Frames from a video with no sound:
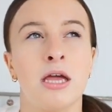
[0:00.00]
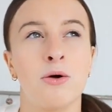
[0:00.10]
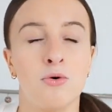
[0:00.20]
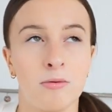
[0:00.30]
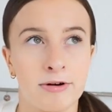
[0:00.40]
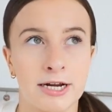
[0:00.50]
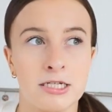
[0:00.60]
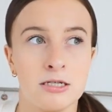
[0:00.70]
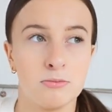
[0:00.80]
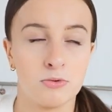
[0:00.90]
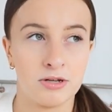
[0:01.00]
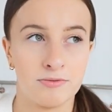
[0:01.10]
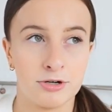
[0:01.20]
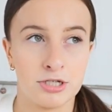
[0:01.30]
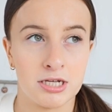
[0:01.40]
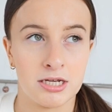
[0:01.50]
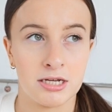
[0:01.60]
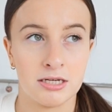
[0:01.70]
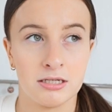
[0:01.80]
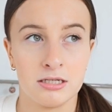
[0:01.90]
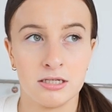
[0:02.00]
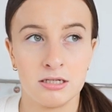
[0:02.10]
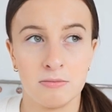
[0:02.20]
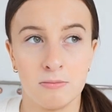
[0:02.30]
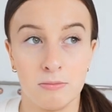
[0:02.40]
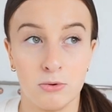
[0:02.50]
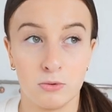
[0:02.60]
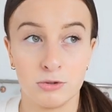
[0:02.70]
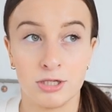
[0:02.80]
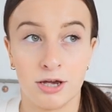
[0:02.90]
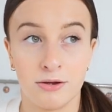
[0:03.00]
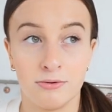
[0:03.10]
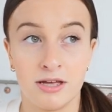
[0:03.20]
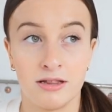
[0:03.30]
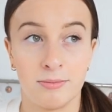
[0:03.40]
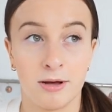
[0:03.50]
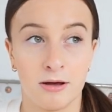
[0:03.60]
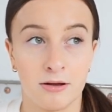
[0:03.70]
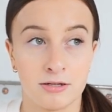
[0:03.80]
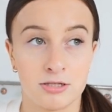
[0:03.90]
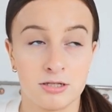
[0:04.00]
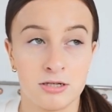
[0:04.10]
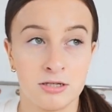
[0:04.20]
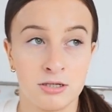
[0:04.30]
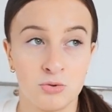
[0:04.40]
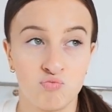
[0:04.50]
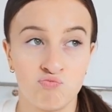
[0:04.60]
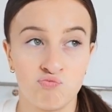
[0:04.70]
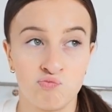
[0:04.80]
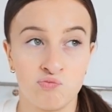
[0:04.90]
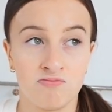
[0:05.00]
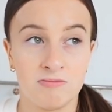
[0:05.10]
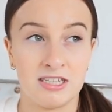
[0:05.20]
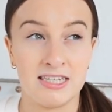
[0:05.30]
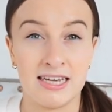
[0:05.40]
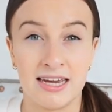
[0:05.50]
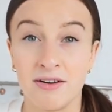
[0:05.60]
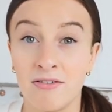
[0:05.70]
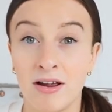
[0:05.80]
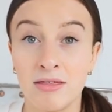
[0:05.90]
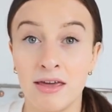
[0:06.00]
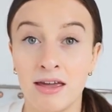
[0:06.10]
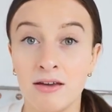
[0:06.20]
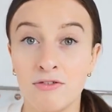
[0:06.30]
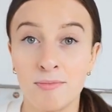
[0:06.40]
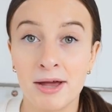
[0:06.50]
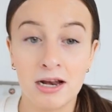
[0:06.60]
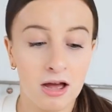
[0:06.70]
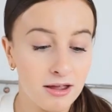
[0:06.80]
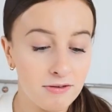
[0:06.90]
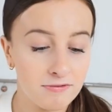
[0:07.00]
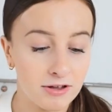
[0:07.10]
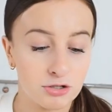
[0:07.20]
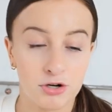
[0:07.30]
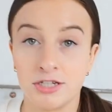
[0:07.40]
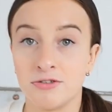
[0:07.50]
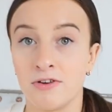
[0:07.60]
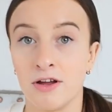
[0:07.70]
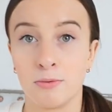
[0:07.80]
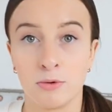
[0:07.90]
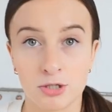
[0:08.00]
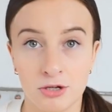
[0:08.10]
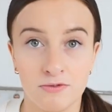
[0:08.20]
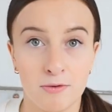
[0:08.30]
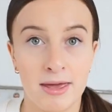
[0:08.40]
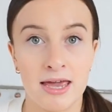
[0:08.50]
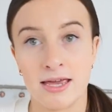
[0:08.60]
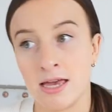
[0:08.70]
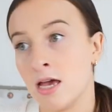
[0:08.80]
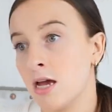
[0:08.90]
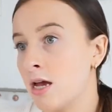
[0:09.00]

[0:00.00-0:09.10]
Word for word: incorporated a morning routine more so in the past year, I think, of my life and trying to find what's good for me.